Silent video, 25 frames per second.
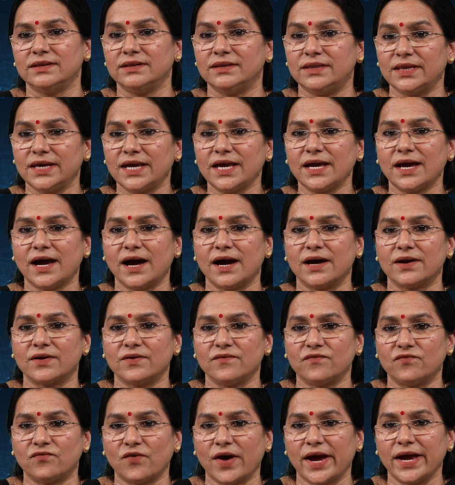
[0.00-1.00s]
They are
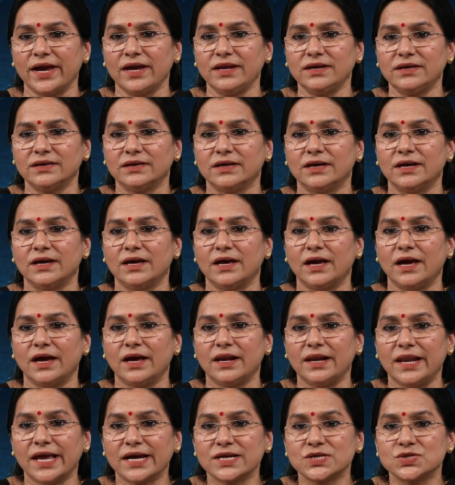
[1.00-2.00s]
refined
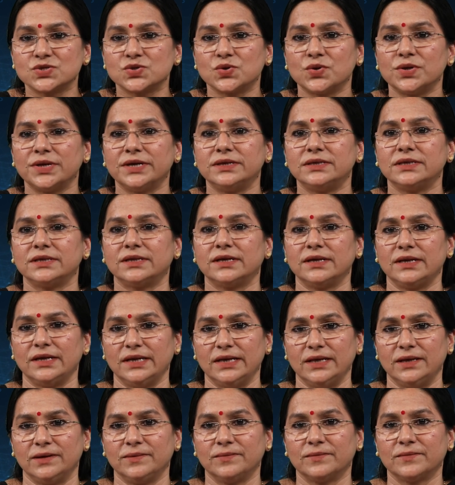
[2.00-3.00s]

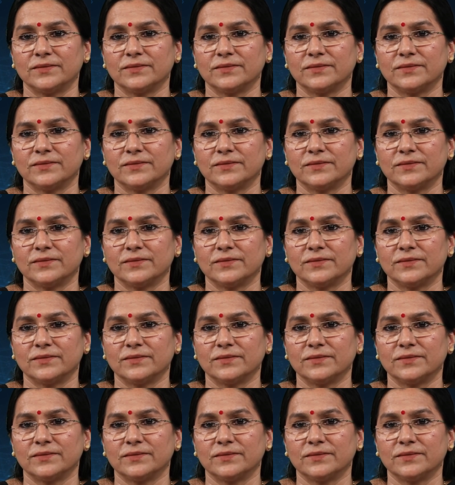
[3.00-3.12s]
electrolytically.